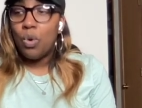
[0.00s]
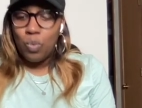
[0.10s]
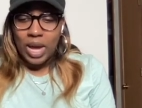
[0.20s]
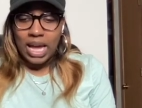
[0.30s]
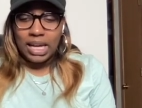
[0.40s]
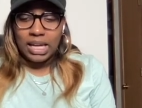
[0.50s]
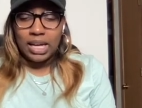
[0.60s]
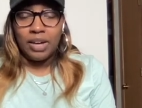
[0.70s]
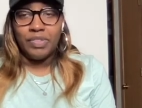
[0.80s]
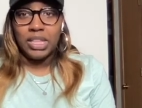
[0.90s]
way
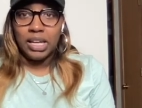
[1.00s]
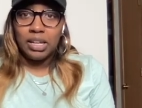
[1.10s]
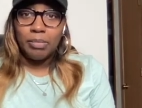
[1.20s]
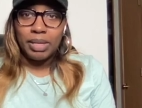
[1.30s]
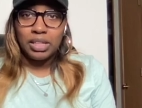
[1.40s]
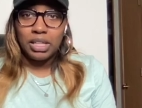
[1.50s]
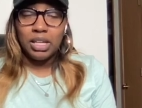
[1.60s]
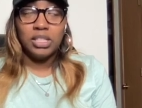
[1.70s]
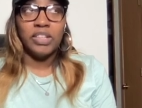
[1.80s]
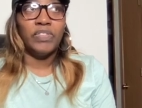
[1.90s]
of thinking about
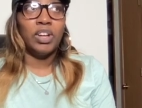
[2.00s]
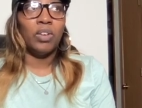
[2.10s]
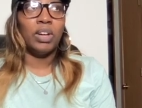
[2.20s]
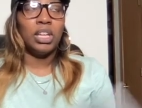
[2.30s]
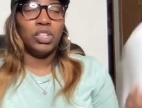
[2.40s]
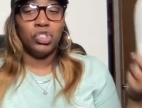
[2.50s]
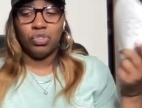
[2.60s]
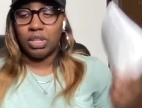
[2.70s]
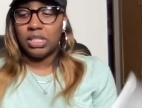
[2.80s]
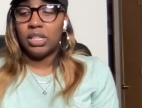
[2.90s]
things, a very
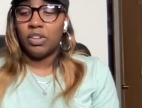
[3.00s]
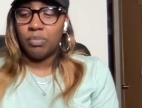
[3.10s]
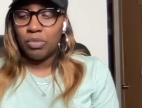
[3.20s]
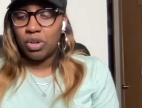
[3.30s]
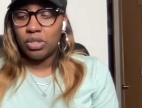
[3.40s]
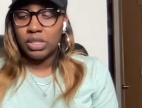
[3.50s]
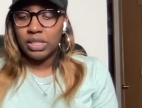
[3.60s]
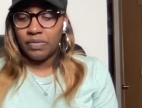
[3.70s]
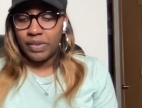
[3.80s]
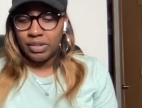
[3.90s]
strict set of morals
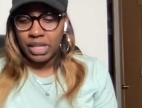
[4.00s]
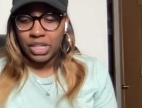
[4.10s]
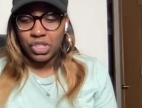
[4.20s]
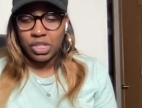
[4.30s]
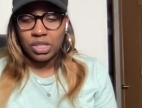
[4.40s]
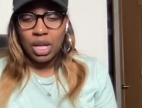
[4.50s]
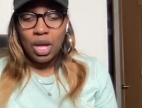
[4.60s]
and foundations,